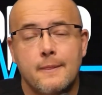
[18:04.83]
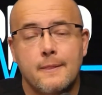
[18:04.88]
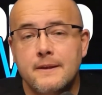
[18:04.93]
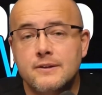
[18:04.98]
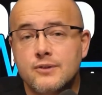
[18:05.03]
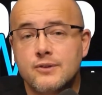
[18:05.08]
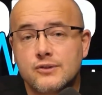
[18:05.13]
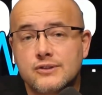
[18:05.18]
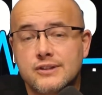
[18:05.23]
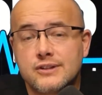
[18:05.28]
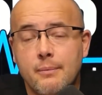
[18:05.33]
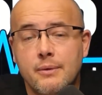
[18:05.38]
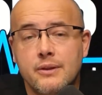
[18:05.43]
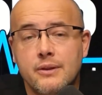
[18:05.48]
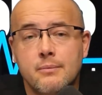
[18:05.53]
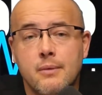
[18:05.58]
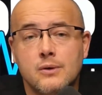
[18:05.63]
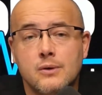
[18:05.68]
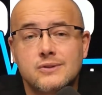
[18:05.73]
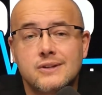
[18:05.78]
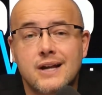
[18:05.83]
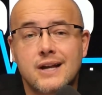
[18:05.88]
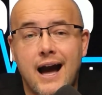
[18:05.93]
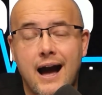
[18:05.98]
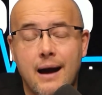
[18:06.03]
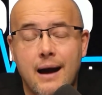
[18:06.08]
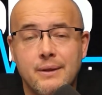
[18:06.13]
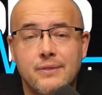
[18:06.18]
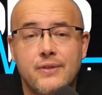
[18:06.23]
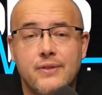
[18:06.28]
These are some of the most
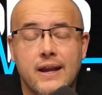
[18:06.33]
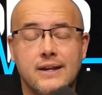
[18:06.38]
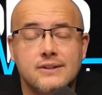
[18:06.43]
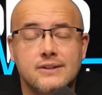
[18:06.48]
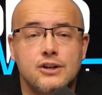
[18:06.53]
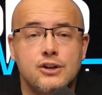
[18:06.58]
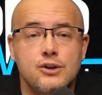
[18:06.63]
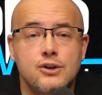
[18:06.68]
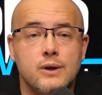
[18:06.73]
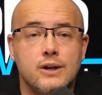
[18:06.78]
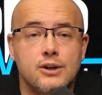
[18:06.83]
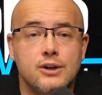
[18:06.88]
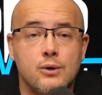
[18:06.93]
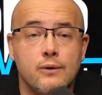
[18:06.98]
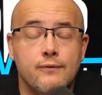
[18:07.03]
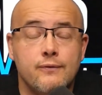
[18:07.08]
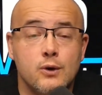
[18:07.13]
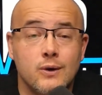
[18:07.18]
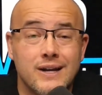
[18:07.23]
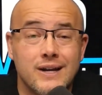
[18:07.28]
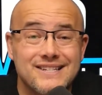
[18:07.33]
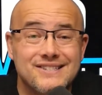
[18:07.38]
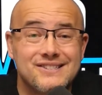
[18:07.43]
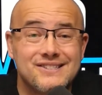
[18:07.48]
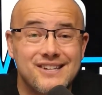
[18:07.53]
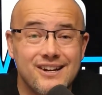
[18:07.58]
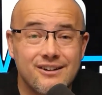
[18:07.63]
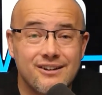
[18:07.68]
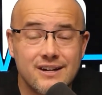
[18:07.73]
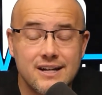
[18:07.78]
common things that you can do if you'll get
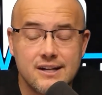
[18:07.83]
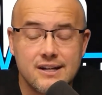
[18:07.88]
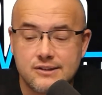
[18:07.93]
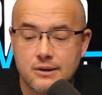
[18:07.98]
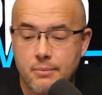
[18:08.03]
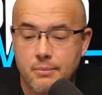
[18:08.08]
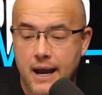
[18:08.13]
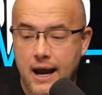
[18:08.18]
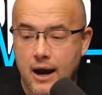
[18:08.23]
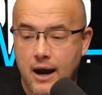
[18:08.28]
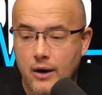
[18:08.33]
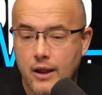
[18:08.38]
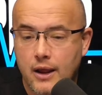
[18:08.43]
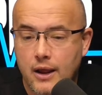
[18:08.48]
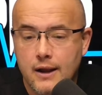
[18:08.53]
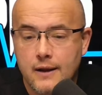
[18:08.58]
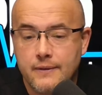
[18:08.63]
serious about.